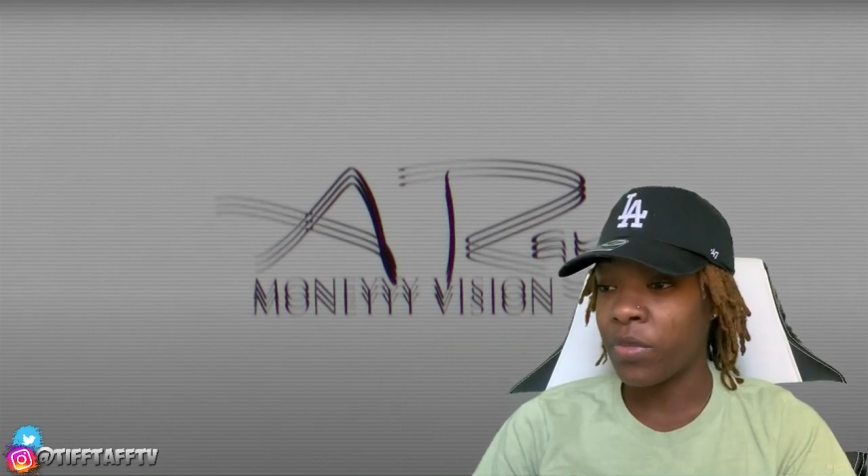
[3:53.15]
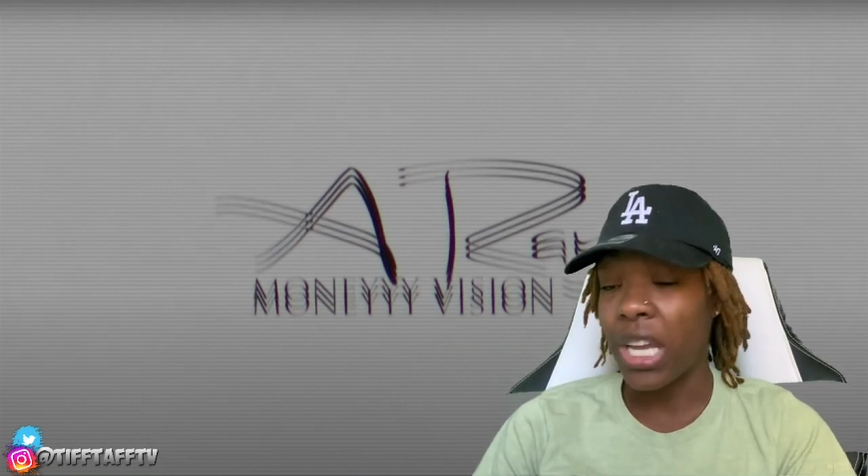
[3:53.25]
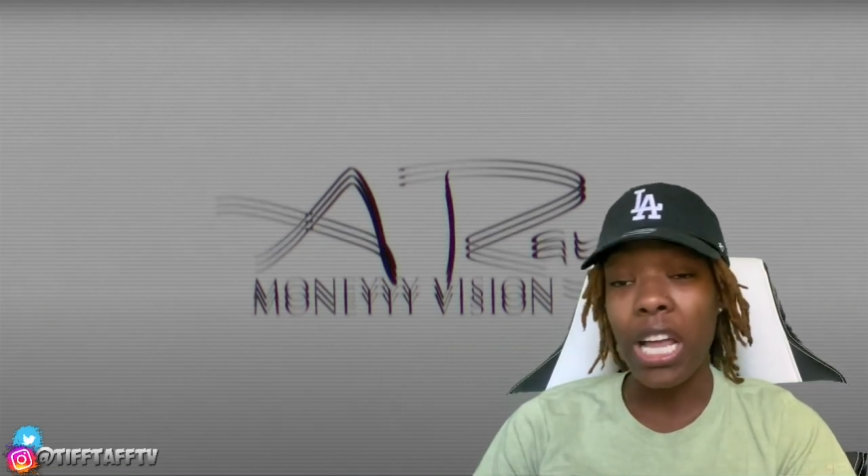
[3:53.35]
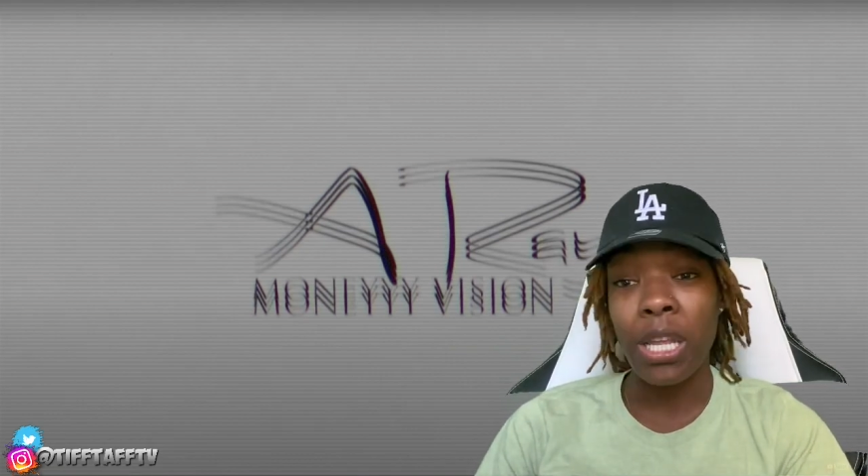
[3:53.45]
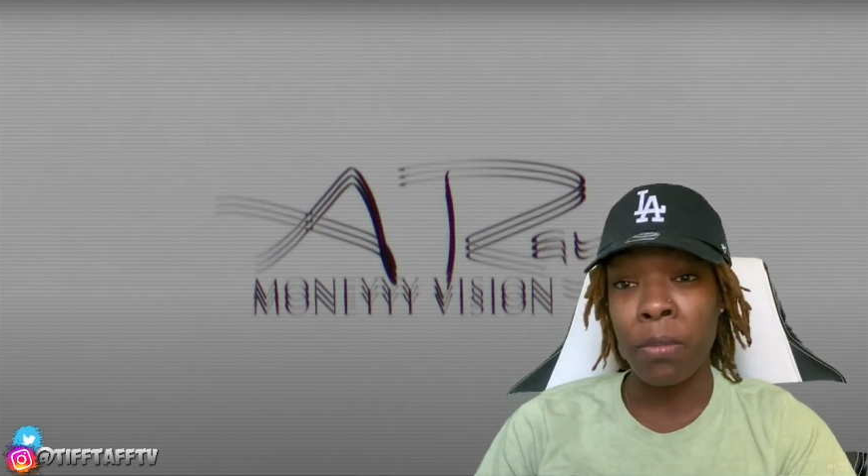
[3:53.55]

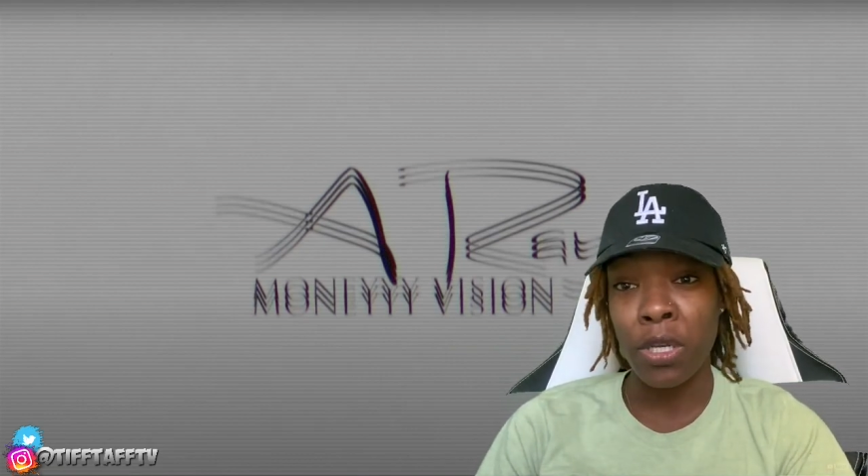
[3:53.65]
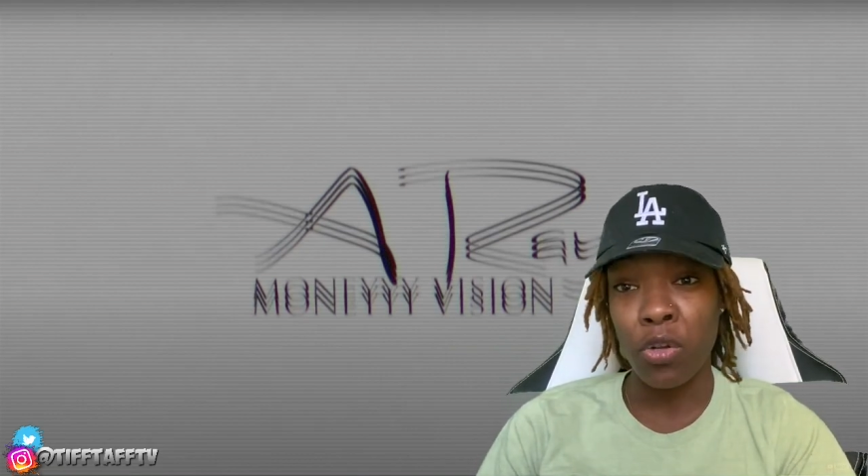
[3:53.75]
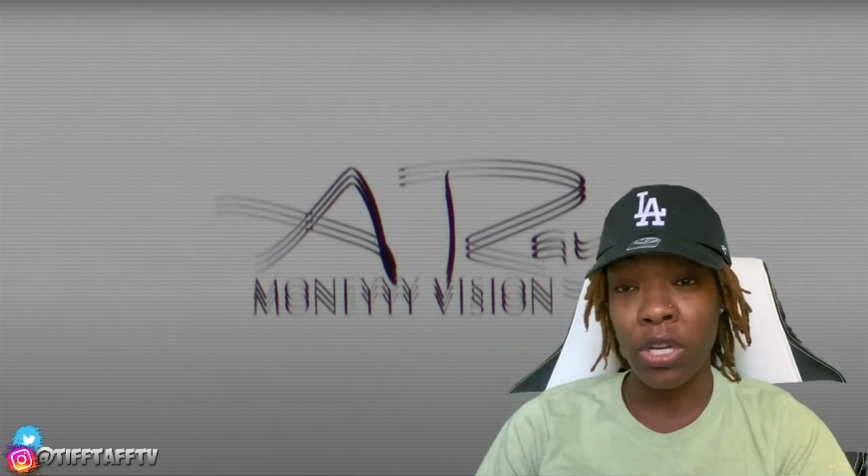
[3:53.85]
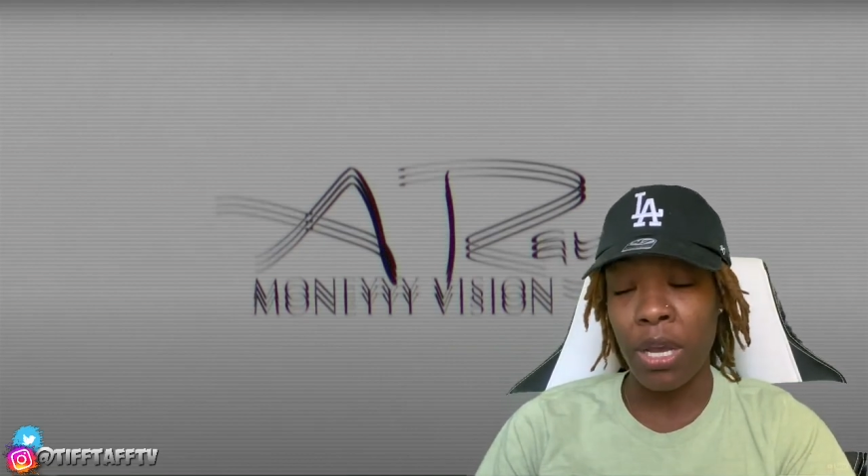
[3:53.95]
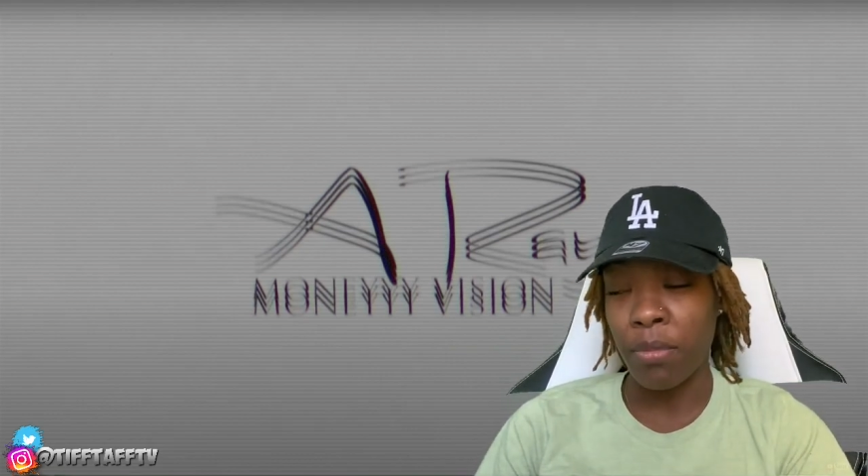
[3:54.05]
Y'all let me
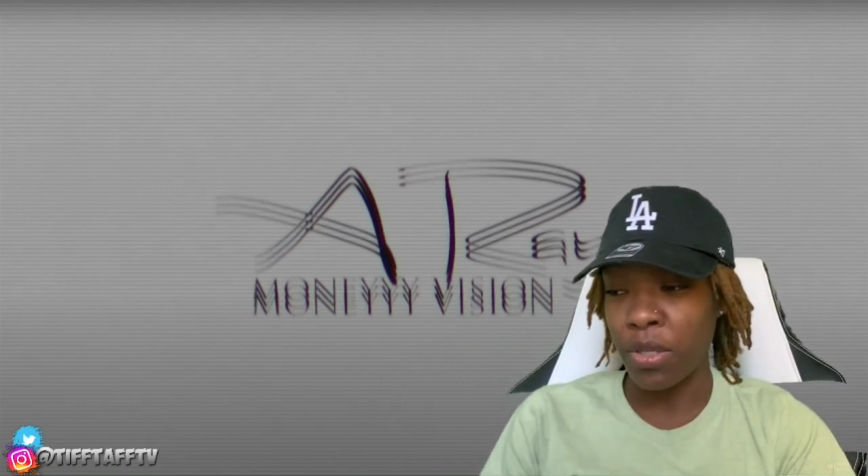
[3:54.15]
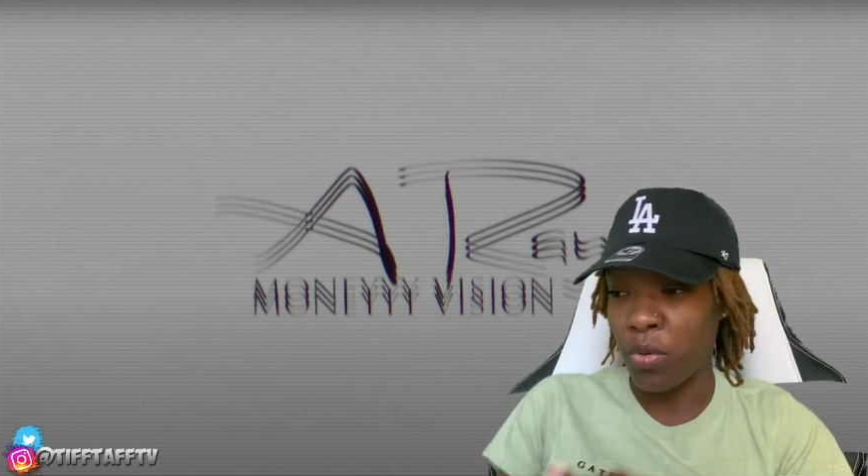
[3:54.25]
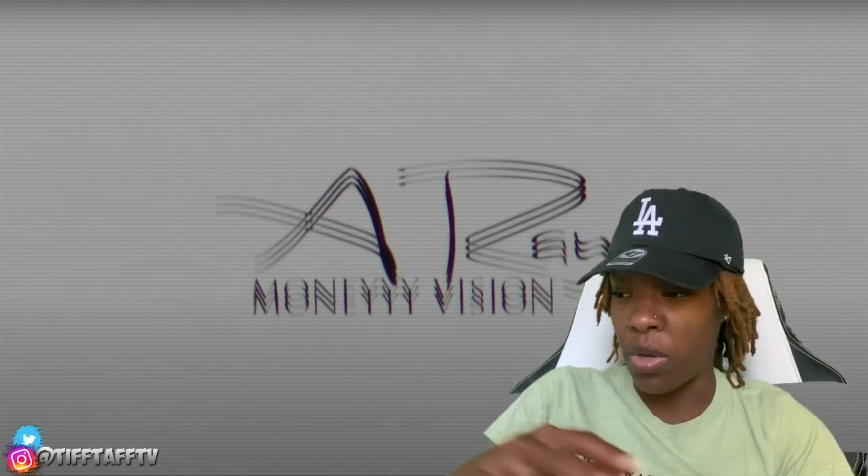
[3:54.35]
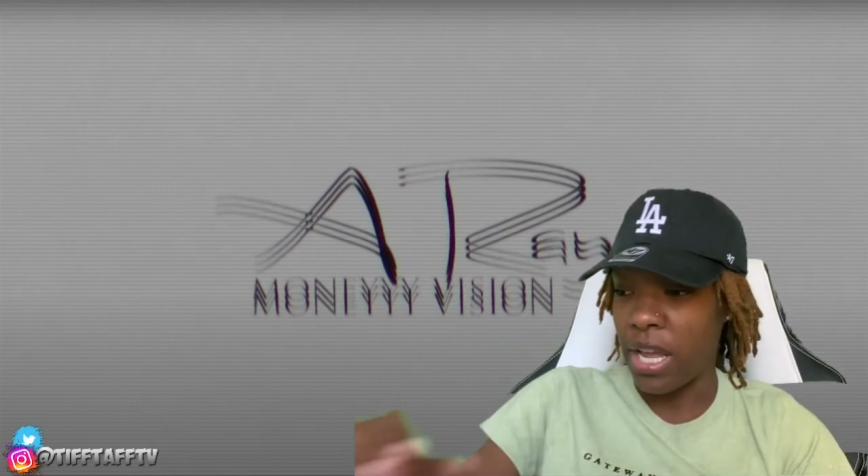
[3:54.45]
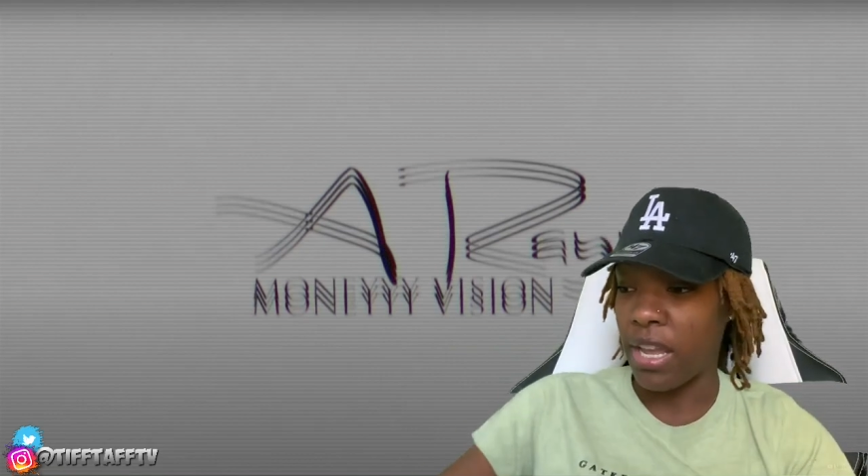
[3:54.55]
know down
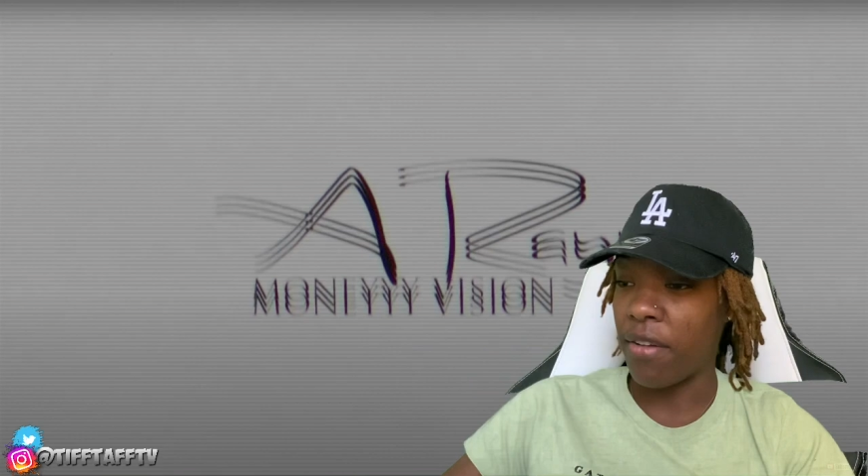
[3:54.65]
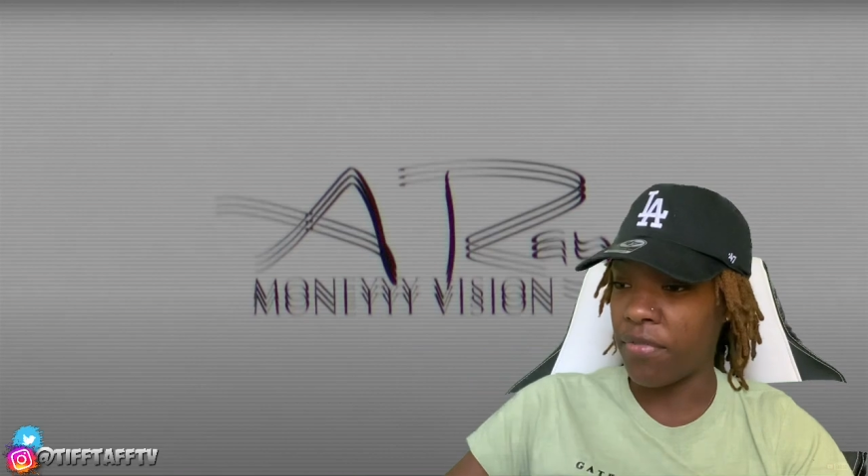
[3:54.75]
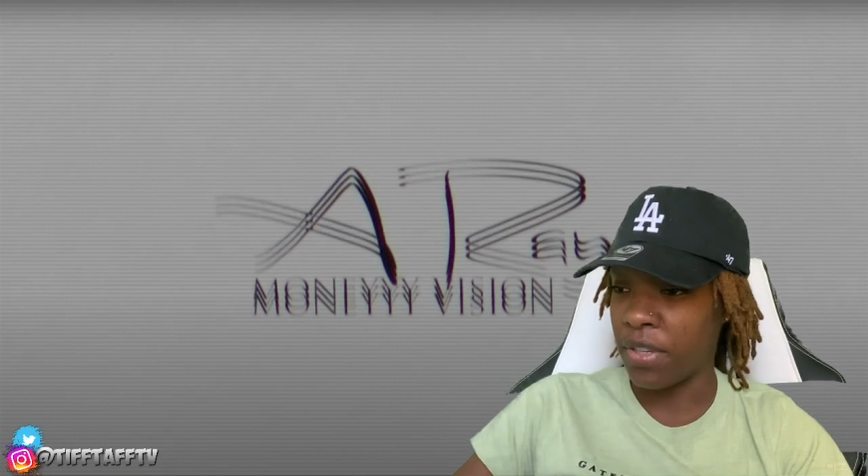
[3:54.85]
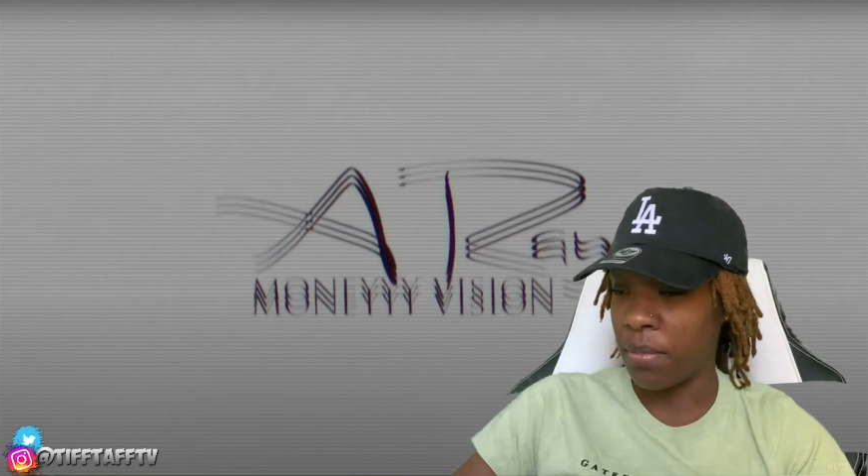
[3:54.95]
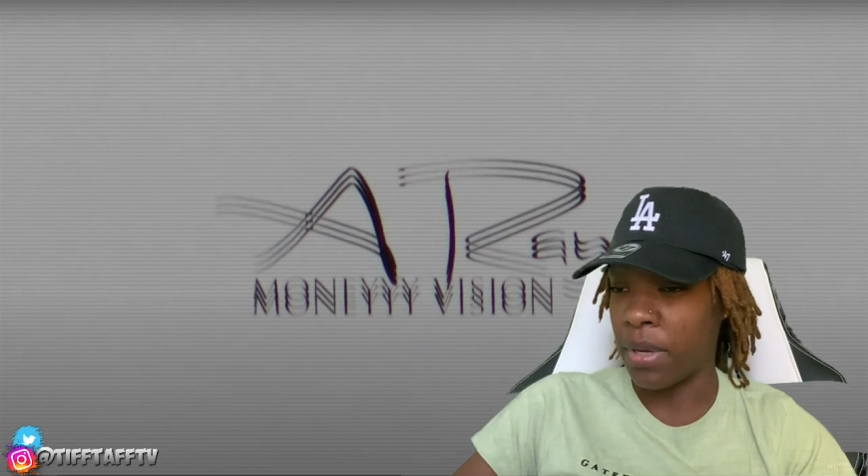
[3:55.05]
below how y'all
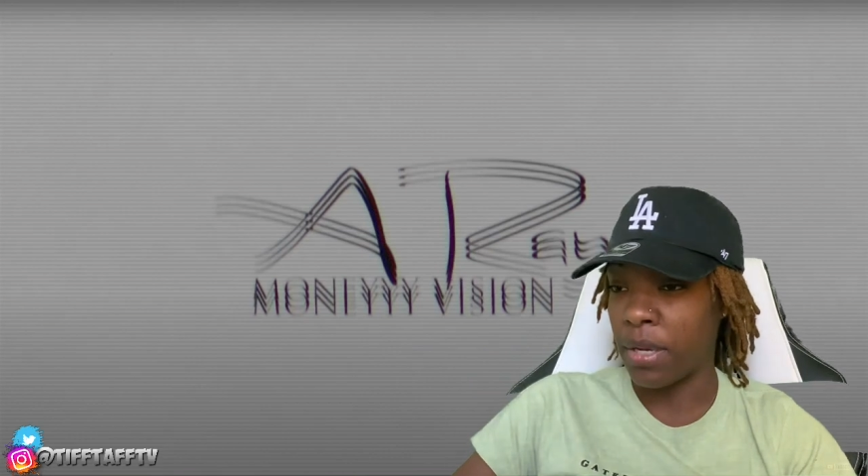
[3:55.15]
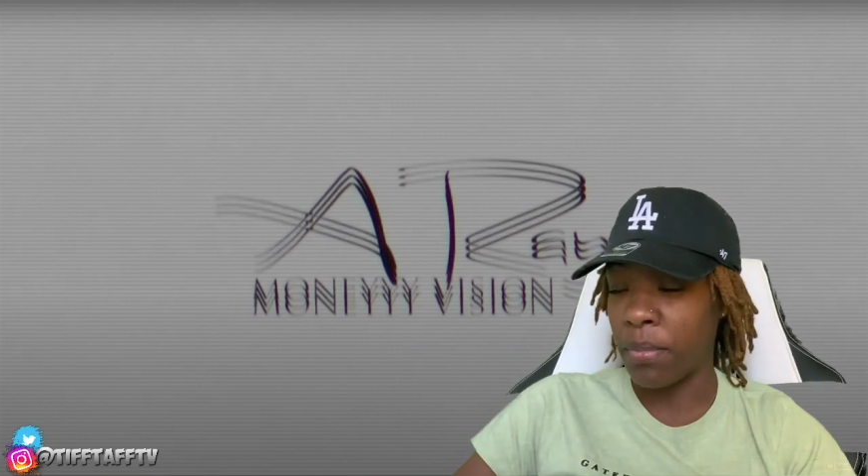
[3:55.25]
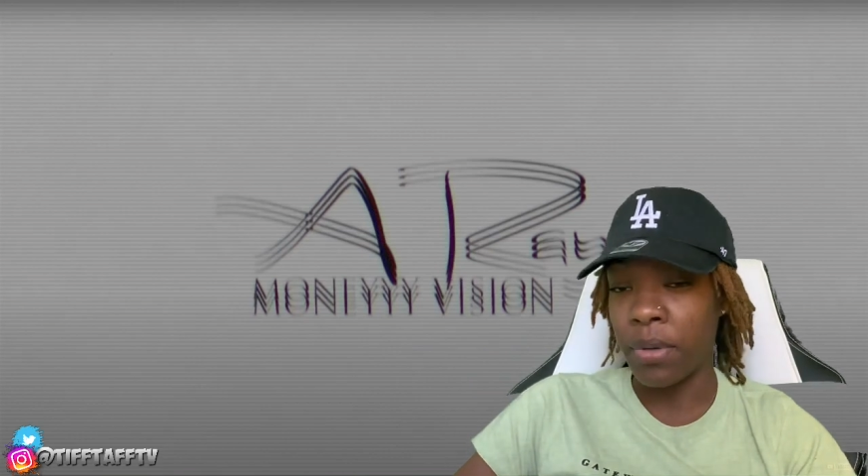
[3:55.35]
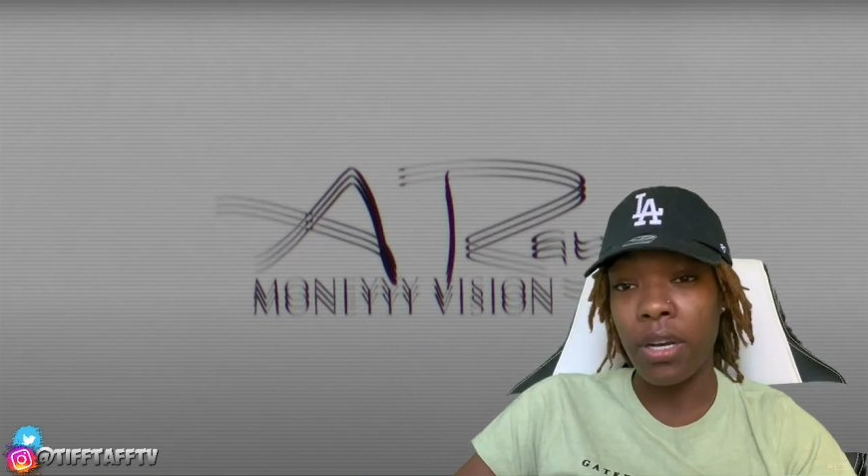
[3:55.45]
feel about it.